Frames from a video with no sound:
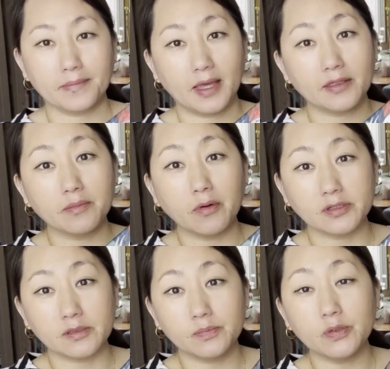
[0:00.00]
and The
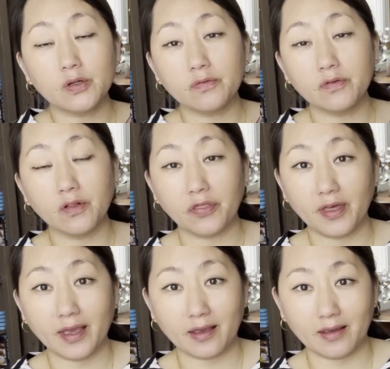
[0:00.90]
Most Beautiful
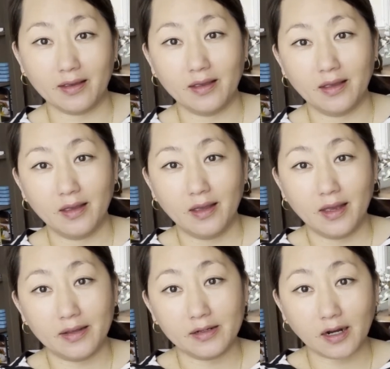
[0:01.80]
Thing,
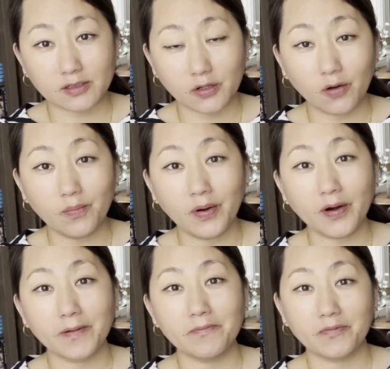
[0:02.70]
and in
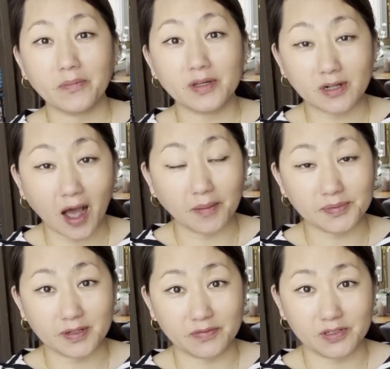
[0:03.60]
October, From the
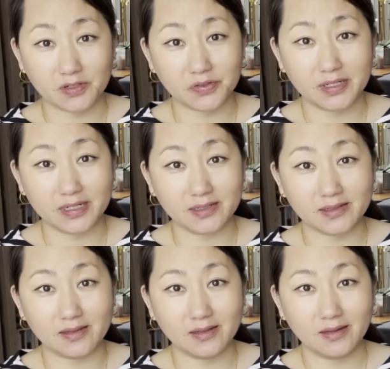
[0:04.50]
Tops of the
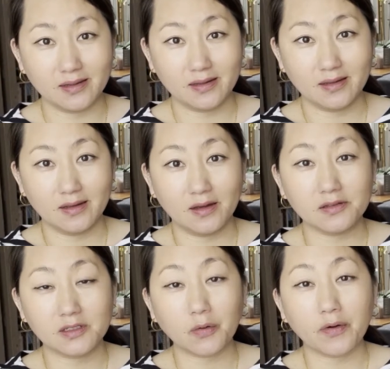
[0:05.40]
Trees, a
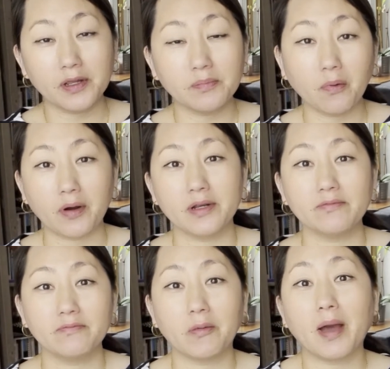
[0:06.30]
story born
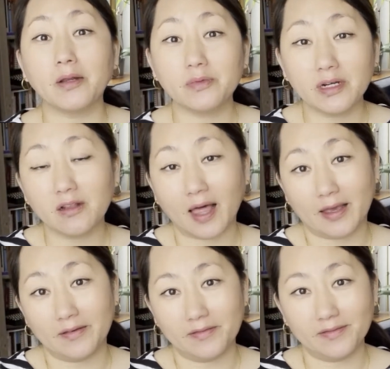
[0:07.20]
from my real
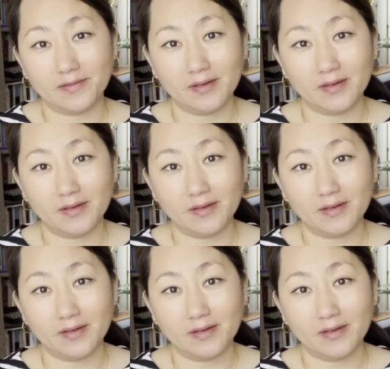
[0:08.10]
life